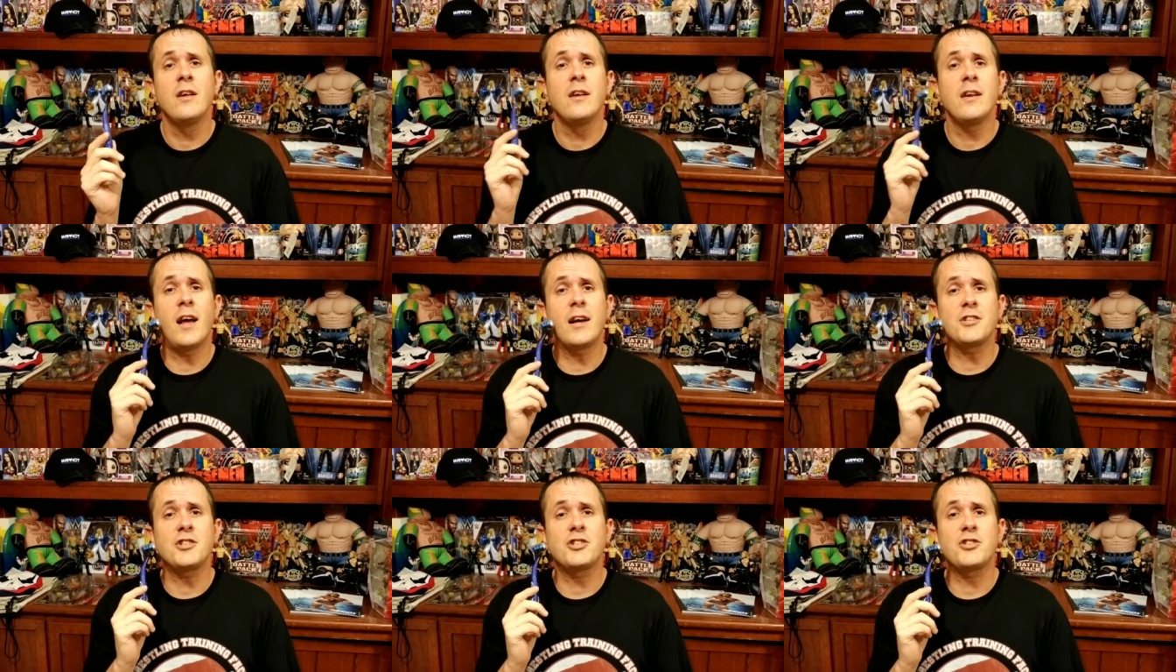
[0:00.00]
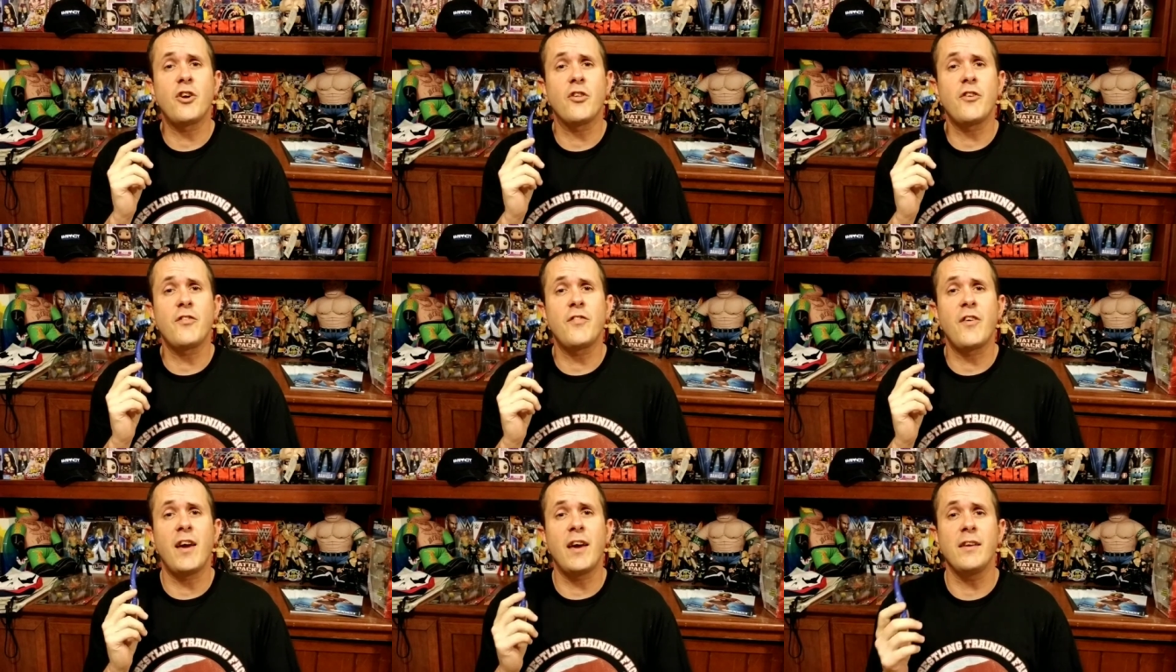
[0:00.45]
not just on
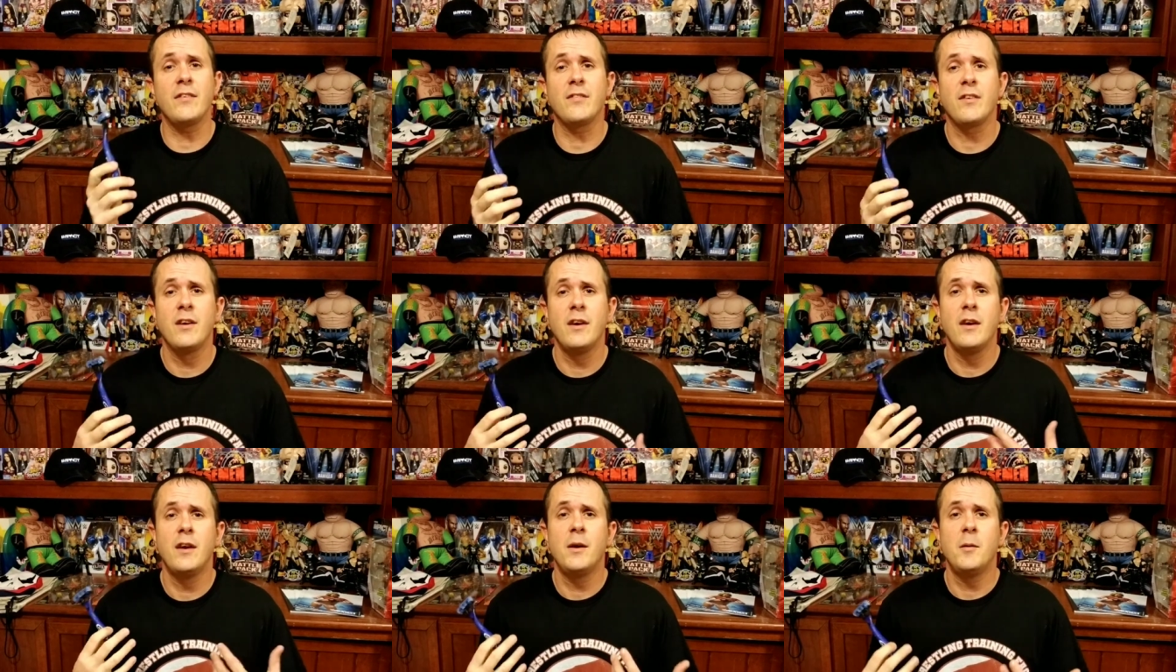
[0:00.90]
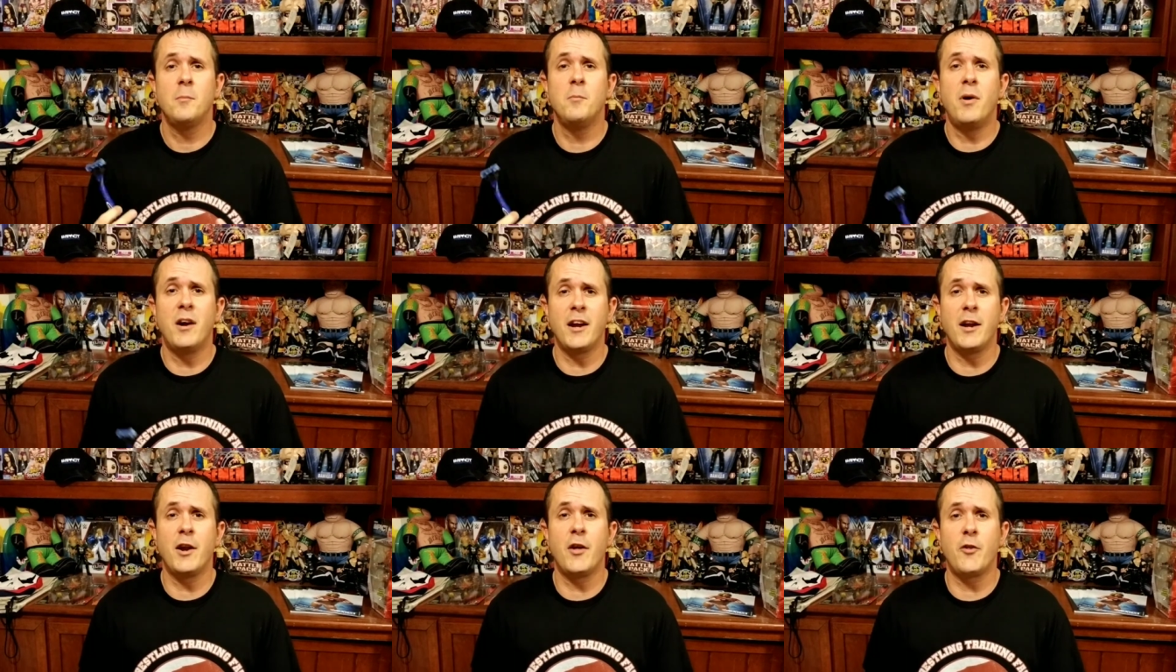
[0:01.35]
their face,
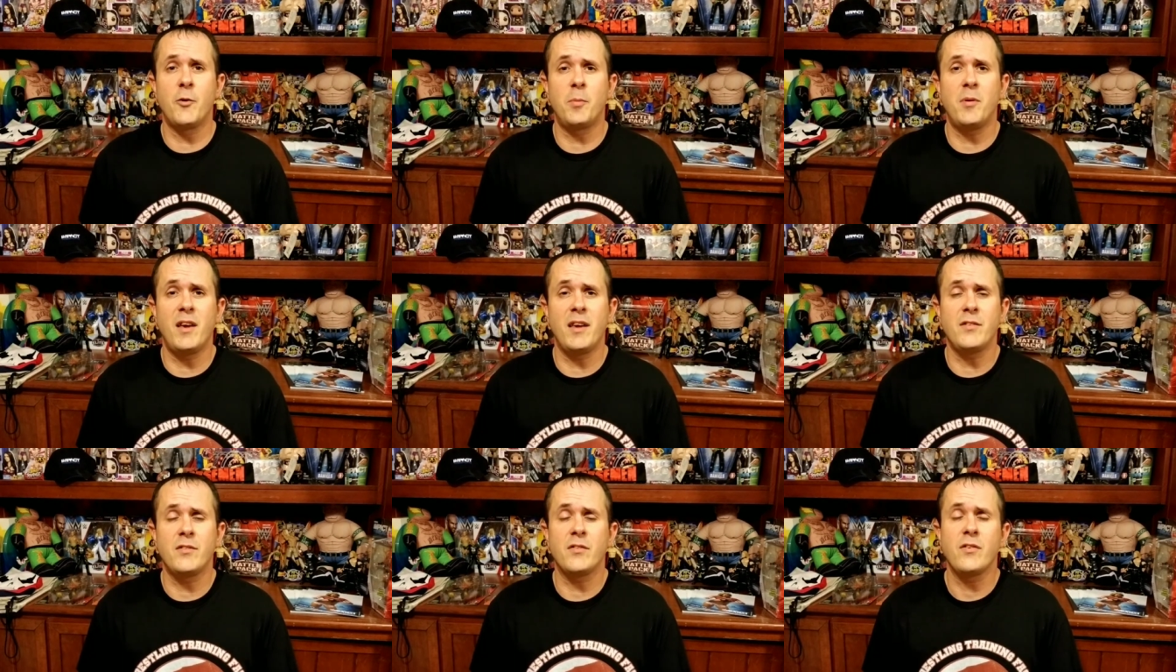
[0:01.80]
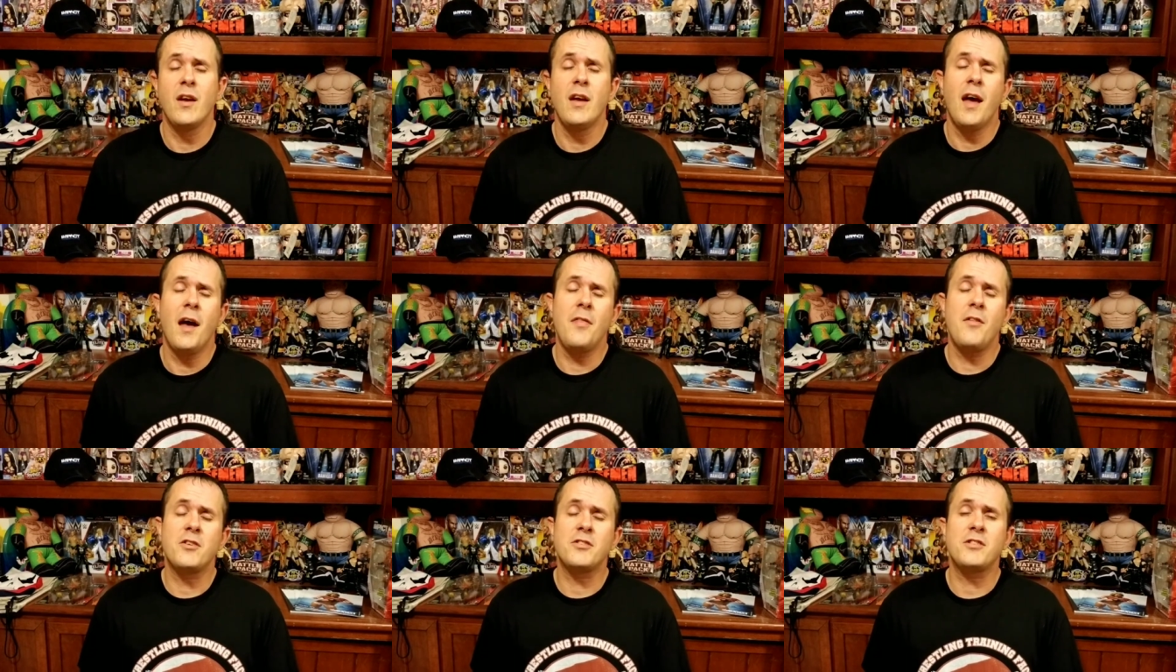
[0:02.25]
but in other places.
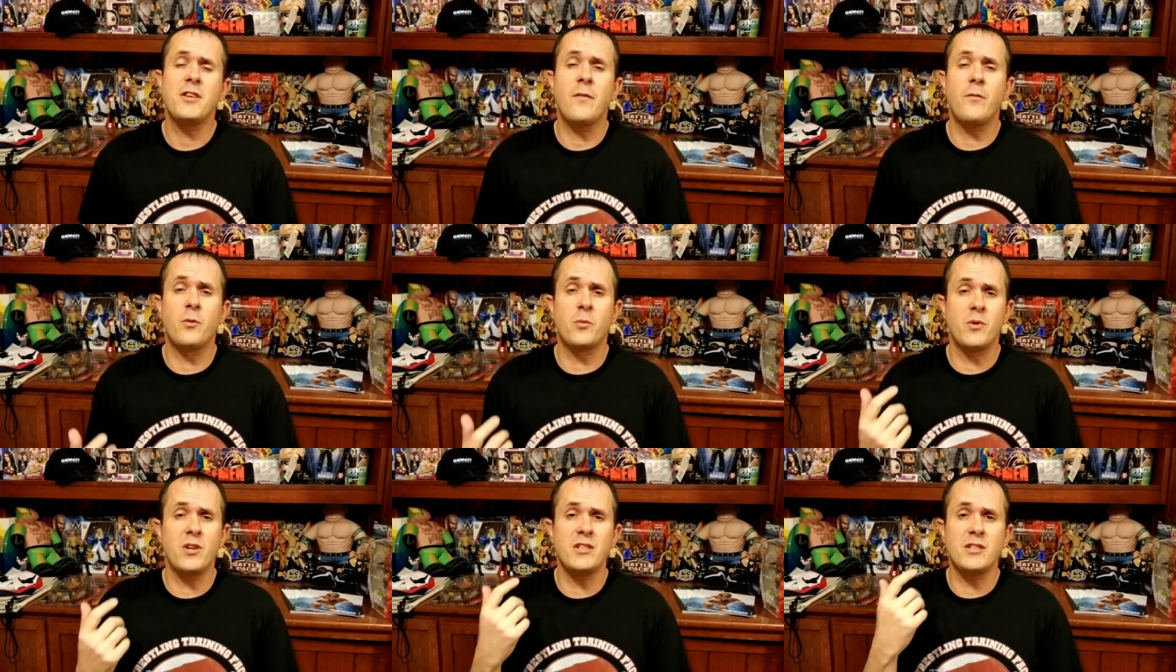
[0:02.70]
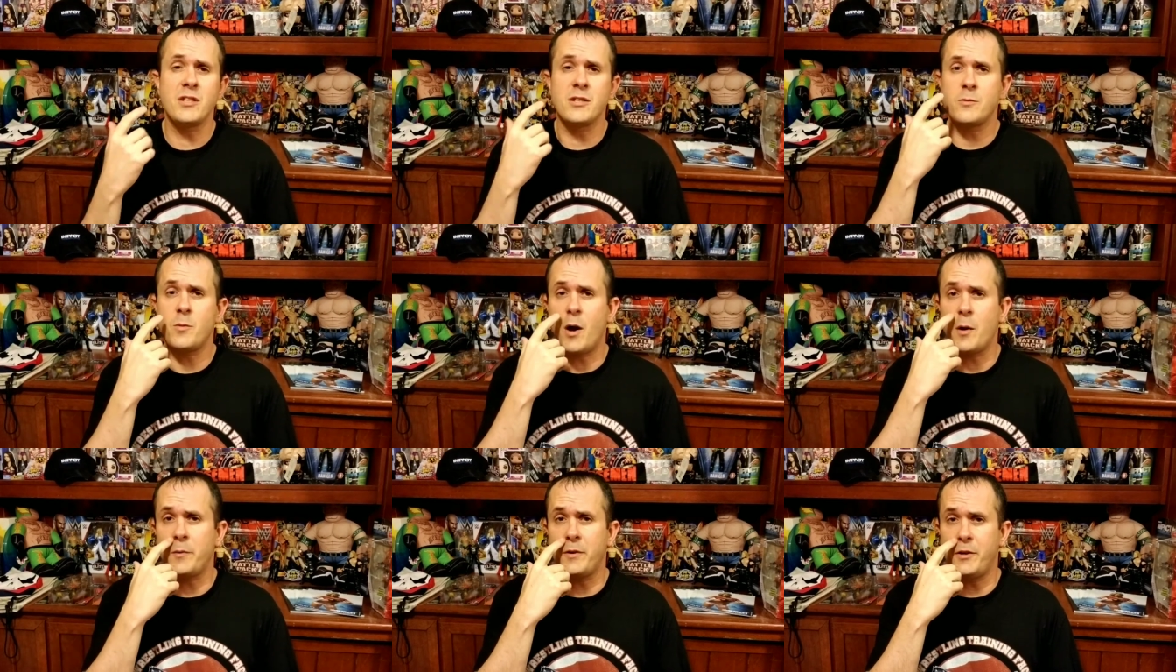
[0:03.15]
And there's several reasons
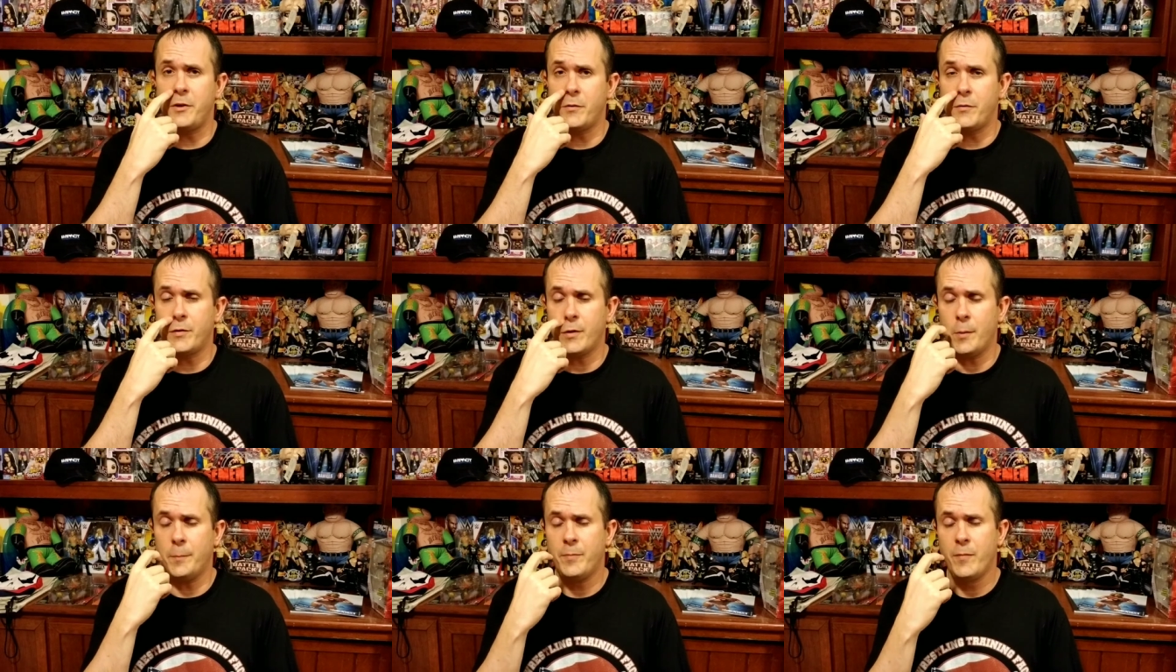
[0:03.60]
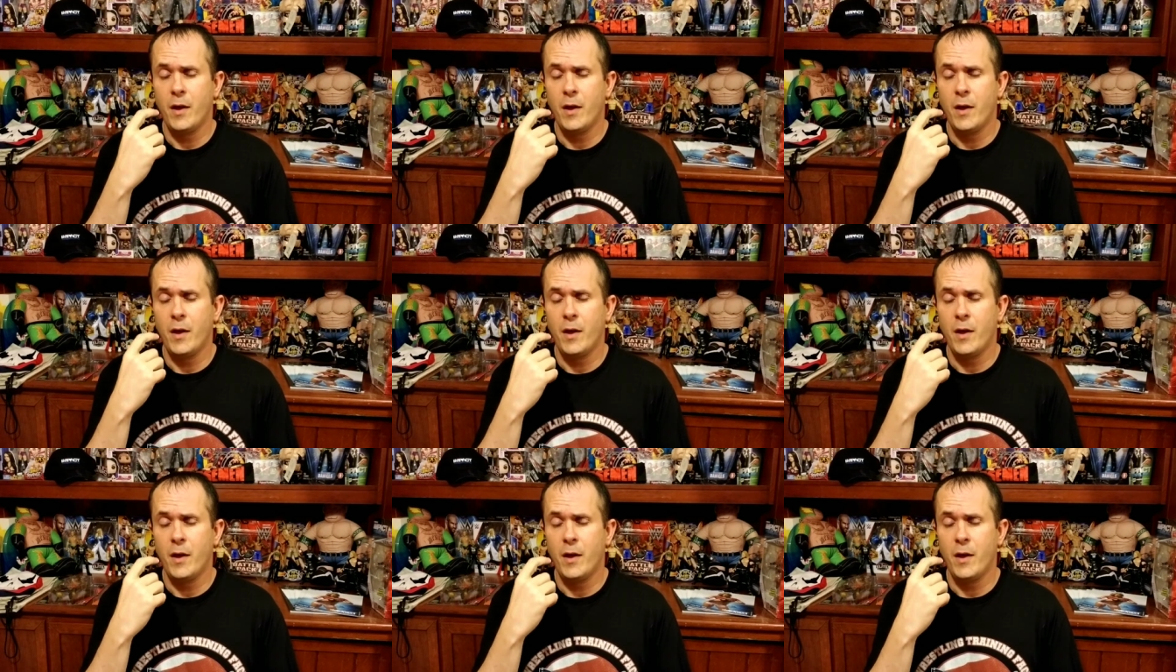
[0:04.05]
why we do so.